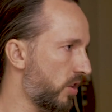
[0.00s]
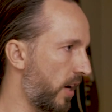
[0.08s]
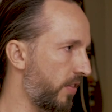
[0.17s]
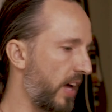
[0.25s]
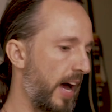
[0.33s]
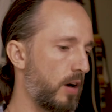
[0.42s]
The,
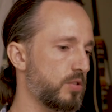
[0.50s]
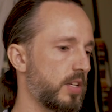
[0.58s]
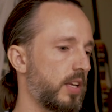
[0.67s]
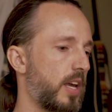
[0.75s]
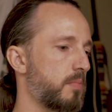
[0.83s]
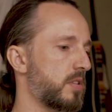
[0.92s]
the
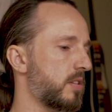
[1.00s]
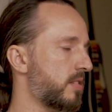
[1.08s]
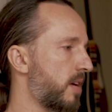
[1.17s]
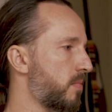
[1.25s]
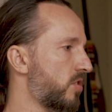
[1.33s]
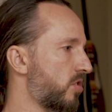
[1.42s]
housing game is the
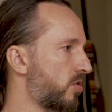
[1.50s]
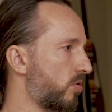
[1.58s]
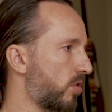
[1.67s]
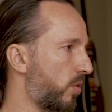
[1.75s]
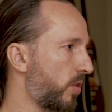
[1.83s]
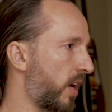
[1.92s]
same as the
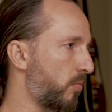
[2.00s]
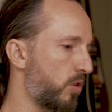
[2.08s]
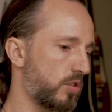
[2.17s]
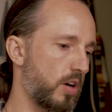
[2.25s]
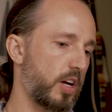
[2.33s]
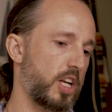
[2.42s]
student loan game we
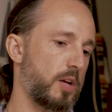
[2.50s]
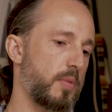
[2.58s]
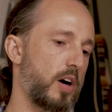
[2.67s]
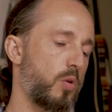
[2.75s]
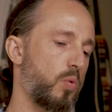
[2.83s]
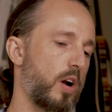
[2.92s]
were talking
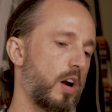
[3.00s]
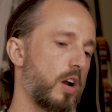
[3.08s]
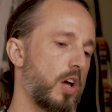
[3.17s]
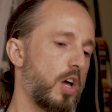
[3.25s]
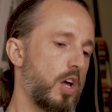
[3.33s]
about, where